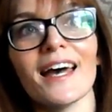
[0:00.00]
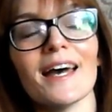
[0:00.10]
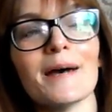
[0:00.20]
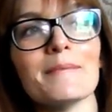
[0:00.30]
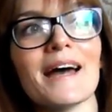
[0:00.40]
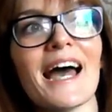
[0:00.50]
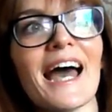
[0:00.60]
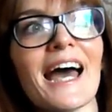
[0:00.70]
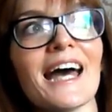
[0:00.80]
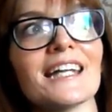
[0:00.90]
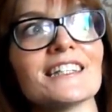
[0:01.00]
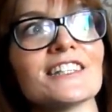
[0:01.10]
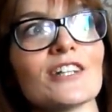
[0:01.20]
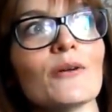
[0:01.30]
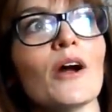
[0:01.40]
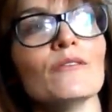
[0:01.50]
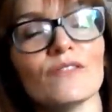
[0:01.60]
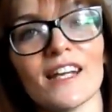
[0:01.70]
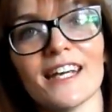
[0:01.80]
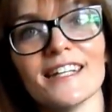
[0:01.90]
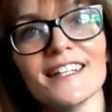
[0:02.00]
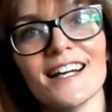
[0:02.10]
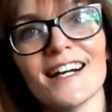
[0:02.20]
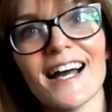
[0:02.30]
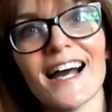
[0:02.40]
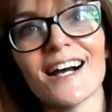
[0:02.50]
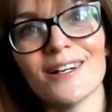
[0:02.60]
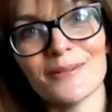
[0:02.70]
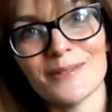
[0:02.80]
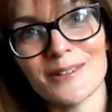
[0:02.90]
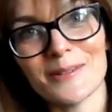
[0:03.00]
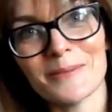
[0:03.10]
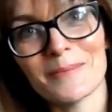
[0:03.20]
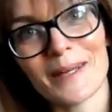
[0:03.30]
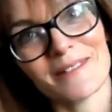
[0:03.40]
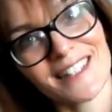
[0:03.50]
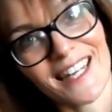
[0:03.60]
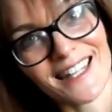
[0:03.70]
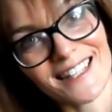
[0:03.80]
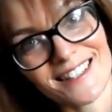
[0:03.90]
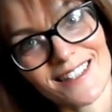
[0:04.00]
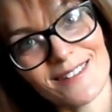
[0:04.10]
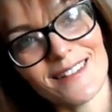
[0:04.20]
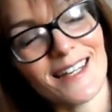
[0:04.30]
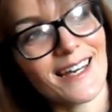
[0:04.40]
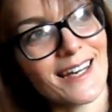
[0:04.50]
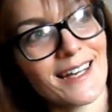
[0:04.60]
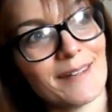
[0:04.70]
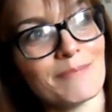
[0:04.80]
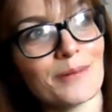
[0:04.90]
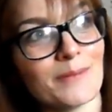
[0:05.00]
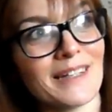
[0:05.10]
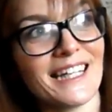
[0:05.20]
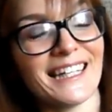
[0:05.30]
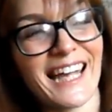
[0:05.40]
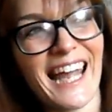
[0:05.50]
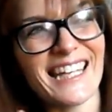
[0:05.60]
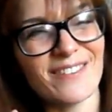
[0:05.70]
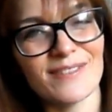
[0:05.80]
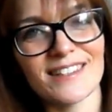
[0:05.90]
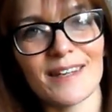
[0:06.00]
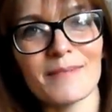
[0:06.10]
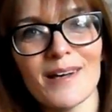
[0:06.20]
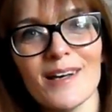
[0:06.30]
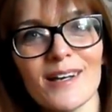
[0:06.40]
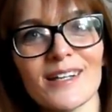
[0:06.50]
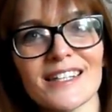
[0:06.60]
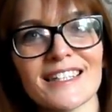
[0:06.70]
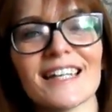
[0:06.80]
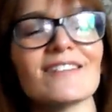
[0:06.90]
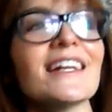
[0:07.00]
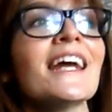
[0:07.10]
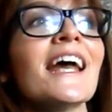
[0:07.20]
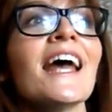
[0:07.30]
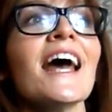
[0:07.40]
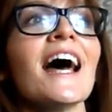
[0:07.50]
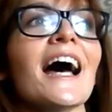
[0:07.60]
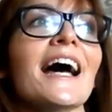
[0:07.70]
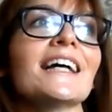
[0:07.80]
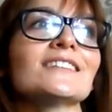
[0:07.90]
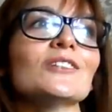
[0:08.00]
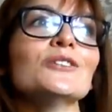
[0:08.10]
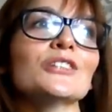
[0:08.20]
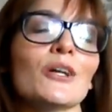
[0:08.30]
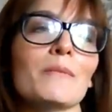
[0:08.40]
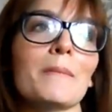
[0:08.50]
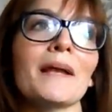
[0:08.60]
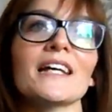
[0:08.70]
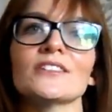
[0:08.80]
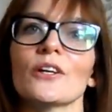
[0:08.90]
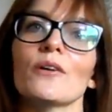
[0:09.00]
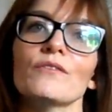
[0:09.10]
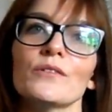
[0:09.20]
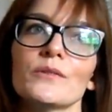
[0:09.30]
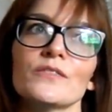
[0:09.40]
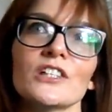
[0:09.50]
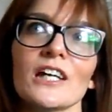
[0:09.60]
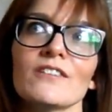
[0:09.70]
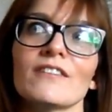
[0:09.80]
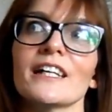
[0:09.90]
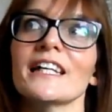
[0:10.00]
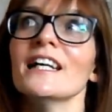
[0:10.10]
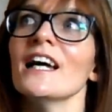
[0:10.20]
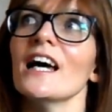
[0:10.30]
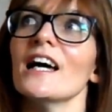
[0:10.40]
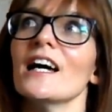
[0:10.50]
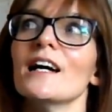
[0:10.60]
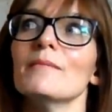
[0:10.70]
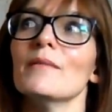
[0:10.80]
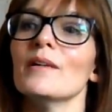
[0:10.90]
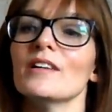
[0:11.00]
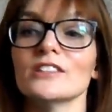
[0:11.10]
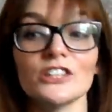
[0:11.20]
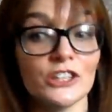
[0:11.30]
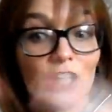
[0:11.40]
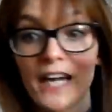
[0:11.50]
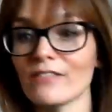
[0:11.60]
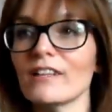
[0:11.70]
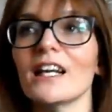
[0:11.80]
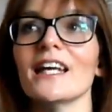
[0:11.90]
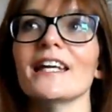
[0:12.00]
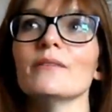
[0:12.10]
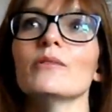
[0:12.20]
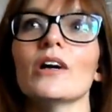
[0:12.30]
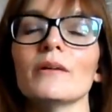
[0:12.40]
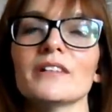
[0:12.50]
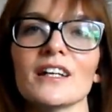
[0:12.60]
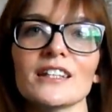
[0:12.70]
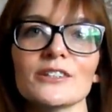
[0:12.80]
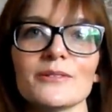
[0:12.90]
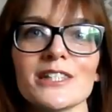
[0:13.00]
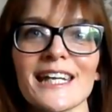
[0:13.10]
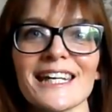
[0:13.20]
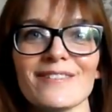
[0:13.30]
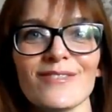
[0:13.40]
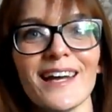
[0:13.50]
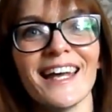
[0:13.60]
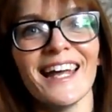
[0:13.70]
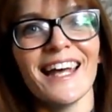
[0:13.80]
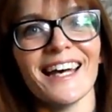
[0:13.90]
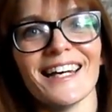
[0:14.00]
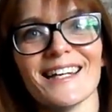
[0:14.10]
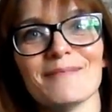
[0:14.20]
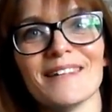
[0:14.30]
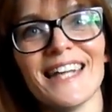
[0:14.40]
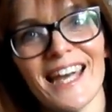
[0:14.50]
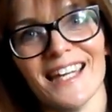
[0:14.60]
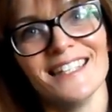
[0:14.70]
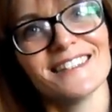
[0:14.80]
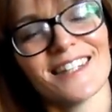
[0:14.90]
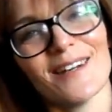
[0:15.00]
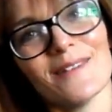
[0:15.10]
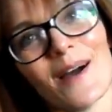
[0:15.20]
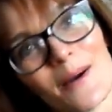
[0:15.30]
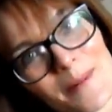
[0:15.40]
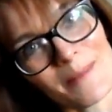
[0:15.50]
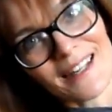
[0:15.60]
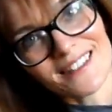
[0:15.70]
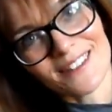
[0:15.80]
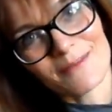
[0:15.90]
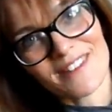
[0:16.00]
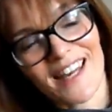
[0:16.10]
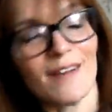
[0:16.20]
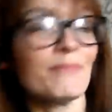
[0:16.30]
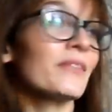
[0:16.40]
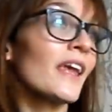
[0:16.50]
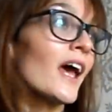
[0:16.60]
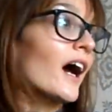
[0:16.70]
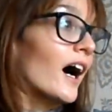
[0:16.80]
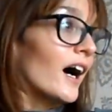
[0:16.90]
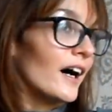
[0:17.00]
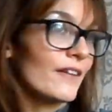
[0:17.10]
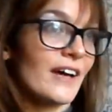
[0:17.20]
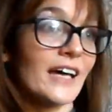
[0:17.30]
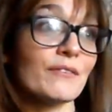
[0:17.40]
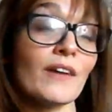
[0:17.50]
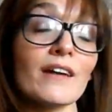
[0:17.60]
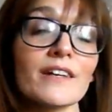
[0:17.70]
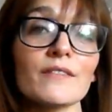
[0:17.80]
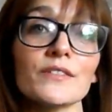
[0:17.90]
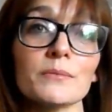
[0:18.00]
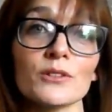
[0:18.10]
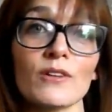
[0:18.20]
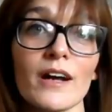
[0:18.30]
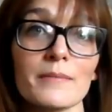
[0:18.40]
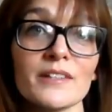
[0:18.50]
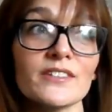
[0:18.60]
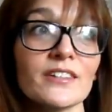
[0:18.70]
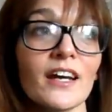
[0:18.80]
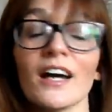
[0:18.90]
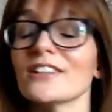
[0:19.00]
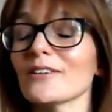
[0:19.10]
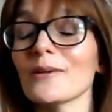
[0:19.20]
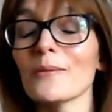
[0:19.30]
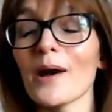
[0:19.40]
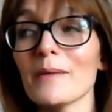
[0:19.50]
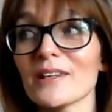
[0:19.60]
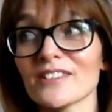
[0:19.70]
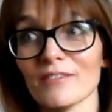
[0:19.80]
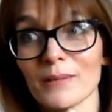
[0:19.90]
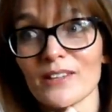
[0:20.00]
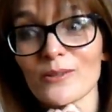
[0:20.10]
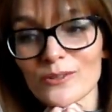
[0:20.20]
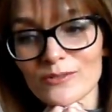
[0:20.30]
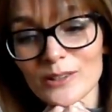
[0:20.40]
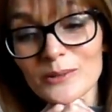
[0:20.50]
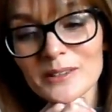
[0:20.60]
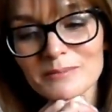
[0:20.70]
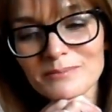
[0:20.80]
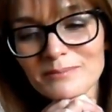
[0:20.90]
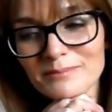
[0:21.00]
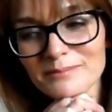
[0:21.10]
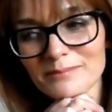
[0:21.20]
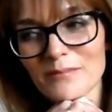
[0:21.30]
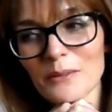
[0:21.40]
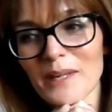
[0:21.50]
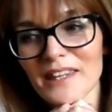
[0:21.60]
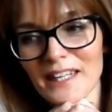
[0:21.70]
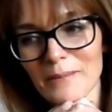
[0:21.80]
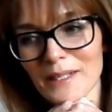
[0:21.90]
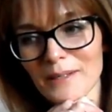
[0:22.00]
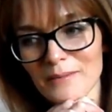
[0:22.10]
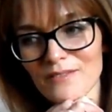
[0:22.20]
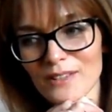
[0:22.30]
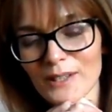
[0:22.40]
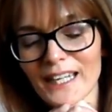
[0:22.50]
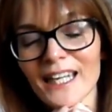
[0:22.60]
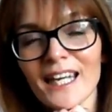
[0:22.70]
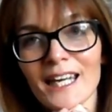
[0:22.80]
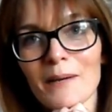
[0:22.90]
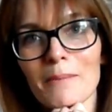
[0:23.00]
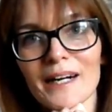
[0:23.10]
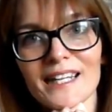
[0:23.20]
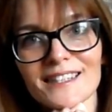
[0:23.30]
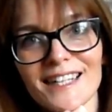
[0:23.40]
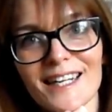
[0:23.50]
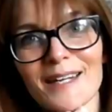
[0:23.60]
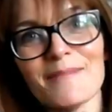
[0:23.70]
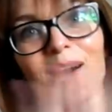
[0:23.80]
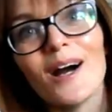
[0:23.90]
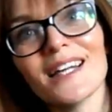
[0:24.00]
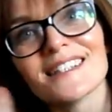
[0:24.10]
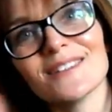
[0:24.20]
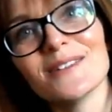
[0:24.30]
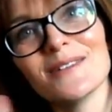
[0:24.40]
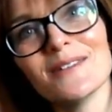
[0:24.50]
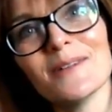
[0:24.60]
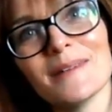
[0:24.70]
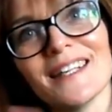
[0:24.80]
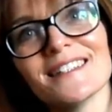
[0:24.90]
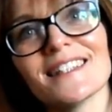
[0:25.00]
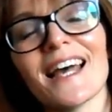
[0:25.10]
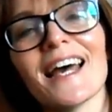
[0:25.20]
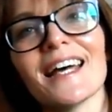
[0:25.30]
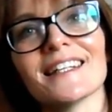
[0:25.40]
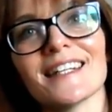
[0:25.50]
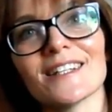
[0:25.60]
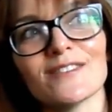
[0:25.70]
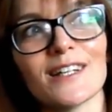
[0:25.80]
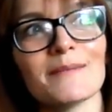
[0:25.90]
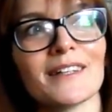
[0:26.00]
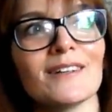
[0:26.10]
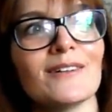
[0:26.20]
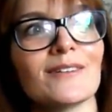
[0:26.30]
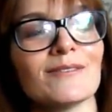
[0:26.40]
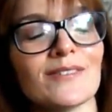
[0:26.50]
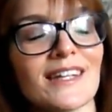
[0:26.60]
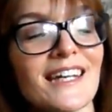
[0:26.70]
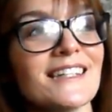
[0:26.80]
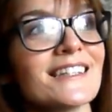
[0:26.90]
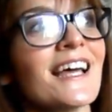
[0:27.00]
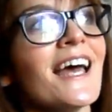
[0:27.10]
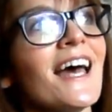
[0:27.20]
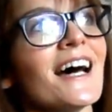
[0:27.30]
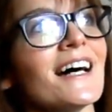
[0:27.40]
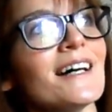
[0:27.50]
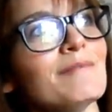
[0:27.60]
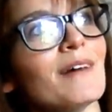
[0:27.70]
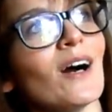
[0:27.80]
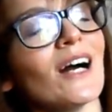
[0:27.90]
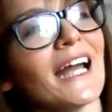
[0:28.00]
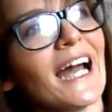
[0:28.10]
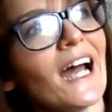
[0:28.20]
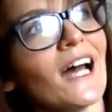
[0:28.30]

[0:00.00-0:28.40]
And so hopefully I will be able to get that to you probably end of December, early January. And also my plans going forward for January, generally what I would like to achieve. Yeah, so I'll be back soon with that. I've had a flurry of subscribers. I don't know why, because I've been awful with keeping up with vlogging. But hi to all you newbies, and thanks for coming along for this. I